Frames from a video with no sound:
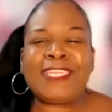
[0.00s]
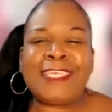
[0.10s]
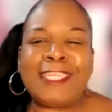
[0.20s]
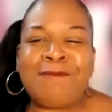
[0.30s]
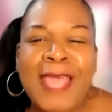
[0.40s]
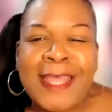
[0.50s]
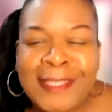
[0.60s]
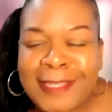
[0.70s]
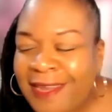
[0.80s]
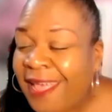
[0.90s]
T.S.
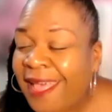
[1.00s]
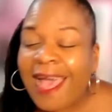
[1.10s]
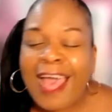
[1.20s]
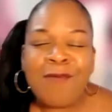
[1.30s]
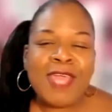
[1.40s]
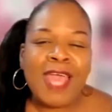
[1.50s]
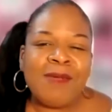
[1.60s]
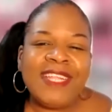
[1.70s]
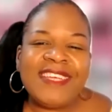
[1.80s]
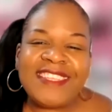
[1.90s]
Madison. I'm
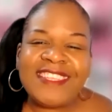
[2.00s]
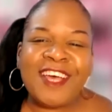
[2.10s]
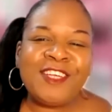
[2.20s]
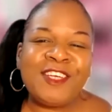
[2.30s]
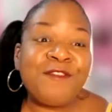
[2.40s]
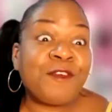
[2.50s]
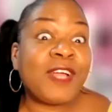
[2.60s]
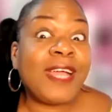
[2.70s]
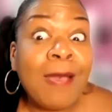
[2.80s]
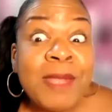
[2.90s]
Yamaneika Saunders for
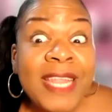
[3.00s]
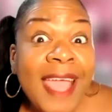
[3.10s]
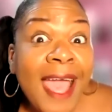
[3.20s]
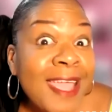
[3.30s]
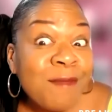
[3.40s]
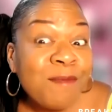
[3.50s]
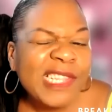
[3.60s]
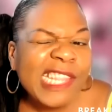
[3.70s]
Comedy Hype.